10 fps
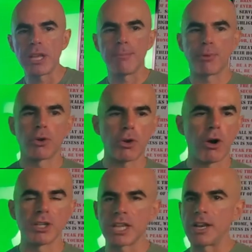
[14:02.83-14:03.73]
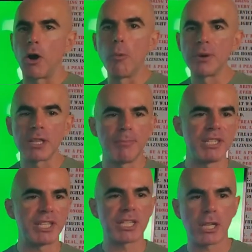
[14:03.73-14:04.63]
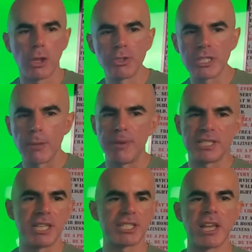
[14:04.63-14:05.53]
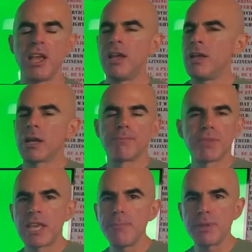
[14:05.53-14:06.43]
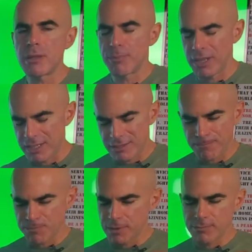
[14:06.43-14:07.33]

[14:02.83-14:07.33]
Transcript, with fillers: and protocols on opening the business, closing the business, keeping the place,